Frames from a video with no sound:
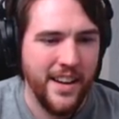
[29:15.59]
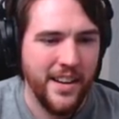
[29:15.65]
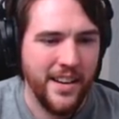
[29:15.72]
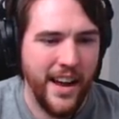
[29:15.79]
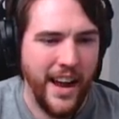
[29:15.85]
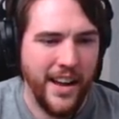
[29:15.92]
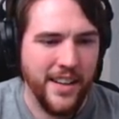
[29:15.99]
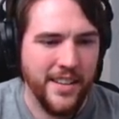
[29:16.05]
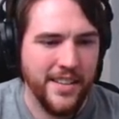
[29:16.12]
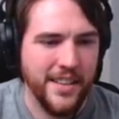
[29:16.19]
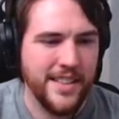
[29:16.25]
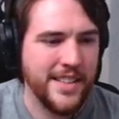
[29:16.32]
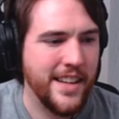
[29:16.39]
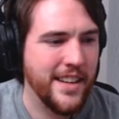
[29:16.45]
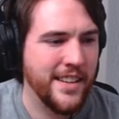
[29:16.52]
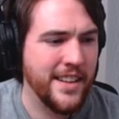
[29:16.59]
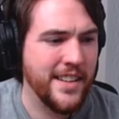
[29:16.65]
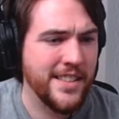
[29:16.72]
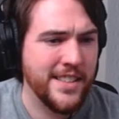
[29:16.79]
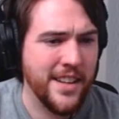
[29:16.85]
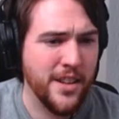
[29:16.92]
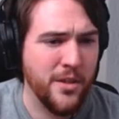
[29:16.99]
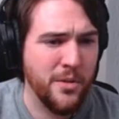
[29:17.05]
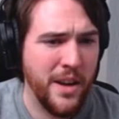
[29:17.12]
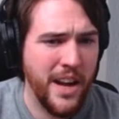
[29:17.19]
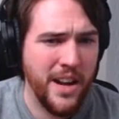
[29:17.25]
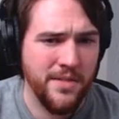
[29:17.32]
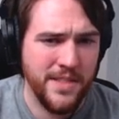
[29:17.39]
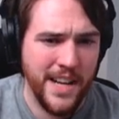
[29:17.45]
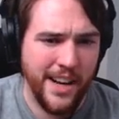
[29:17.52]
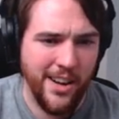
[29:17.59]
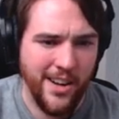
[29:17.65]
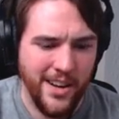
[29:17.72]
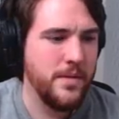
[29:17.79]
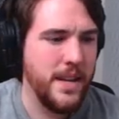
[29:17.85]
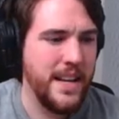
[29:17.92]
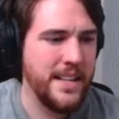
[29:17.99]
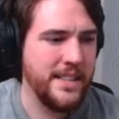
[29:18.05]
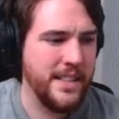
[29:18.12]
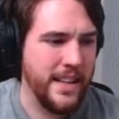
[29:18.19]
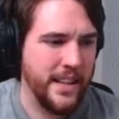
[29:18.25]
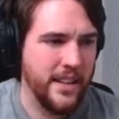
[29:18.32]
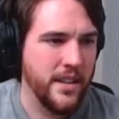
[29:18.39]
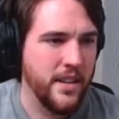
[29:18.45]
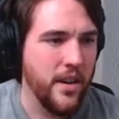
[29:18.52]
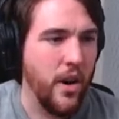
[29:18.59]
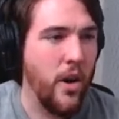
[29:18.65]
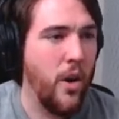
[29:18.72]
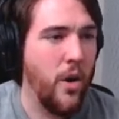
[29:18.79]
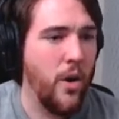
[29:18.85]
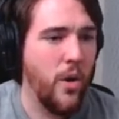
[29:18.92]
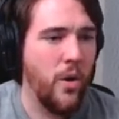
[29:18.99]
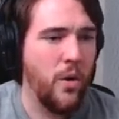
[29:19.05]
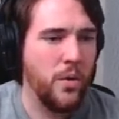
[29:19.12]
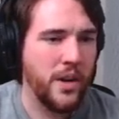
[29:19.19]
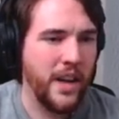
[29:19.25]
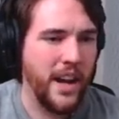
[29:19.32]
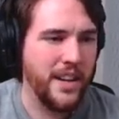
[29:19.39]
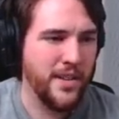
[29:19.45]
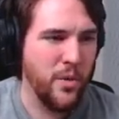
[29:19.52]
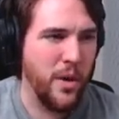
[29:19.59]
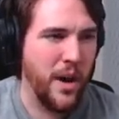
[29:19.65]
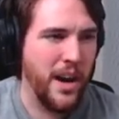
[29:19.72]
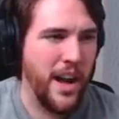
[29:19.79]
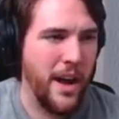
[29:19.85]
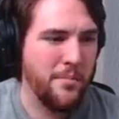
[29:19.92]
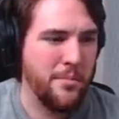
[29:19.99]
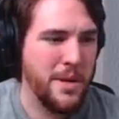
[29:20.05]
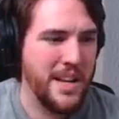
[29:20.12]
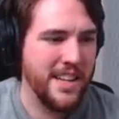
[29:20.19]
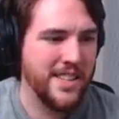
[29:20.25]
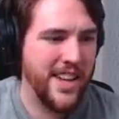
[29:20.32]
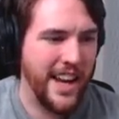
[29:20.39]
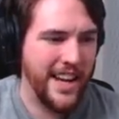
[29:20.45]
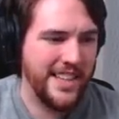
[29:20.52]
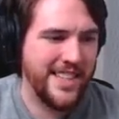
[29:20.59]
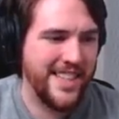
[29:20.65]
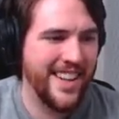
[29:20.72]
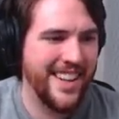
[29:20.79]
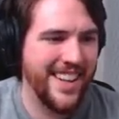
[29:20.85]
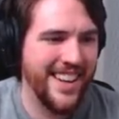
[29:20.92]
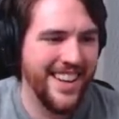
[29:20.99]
Okay, let's get this to the gravedigger. Easy. Oh, okay, no, I am being chased.